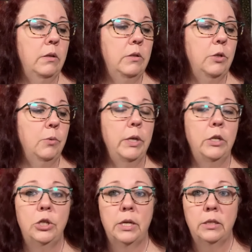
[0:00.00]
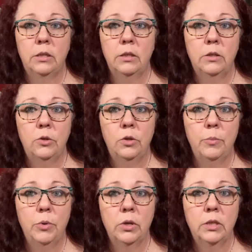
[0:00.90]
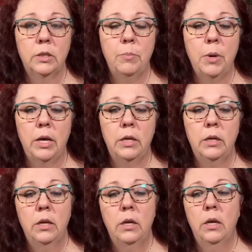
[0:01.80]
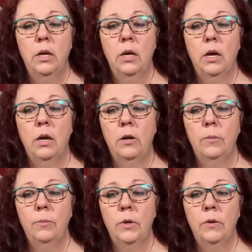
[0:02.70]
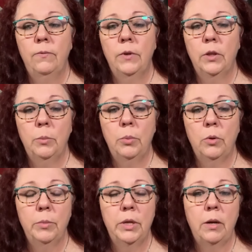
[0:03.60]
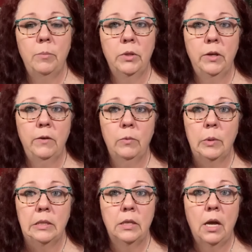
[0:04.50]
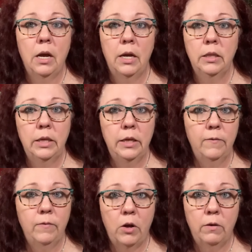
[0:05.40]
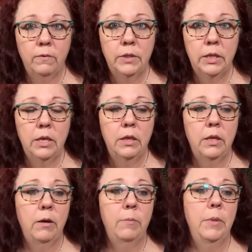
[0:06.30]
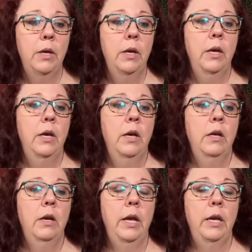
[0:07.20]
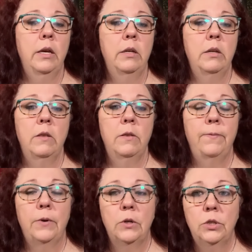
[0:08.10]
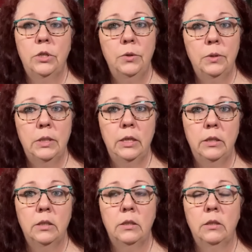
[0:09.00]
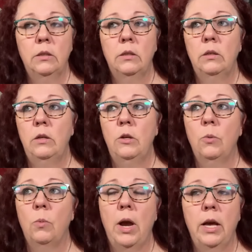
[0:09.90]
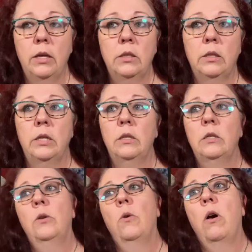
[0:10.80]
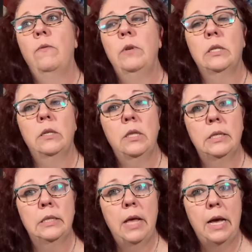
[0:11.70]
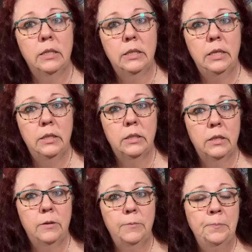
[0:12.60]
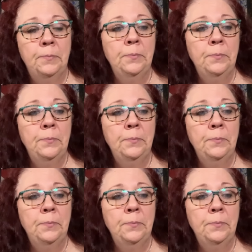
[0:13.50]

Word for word: doing justice to the books, but um, Philip Pullman, I believe, was highly involved in them and the first two seasons, you know, were excellent. So obviously this last season